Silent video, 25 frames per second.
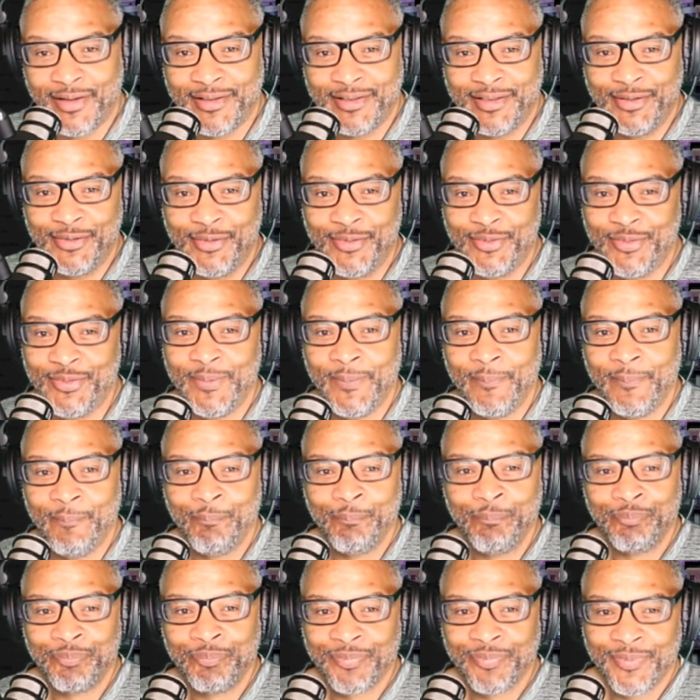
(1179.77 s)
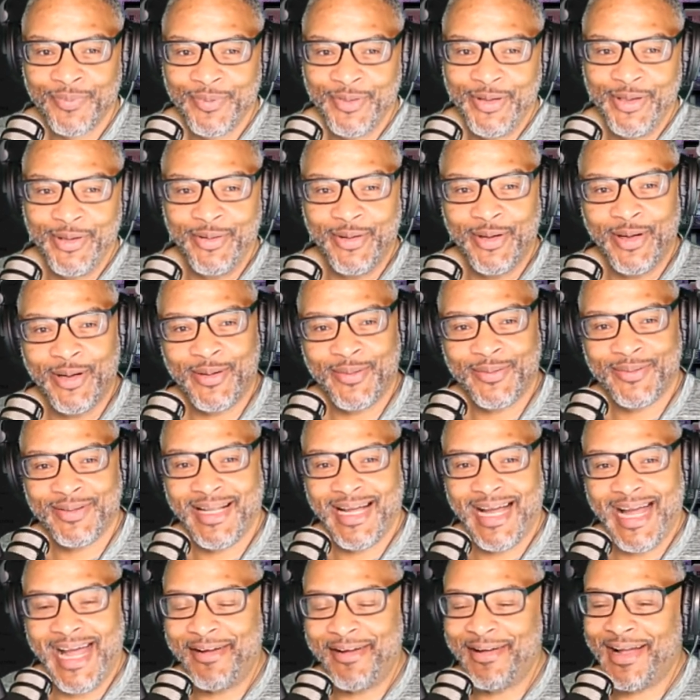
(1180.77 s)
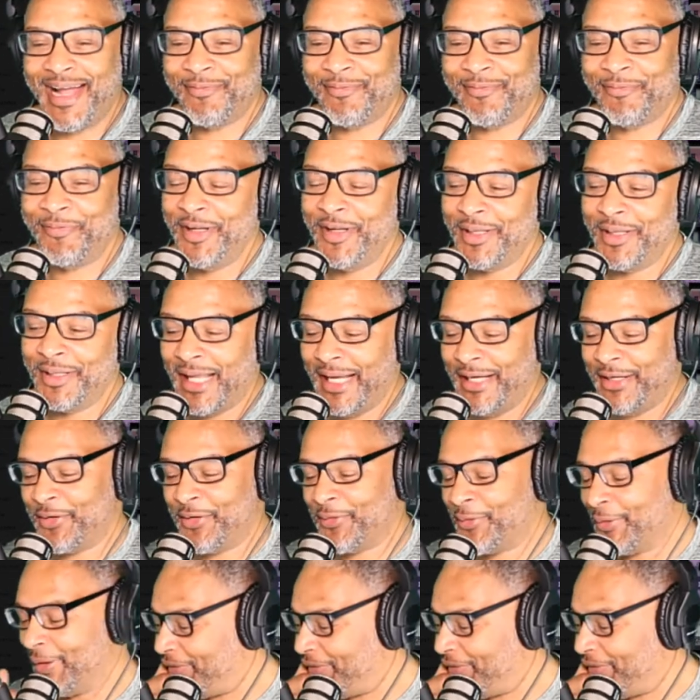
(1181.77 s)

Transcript: You, you know, I, I feel like Chris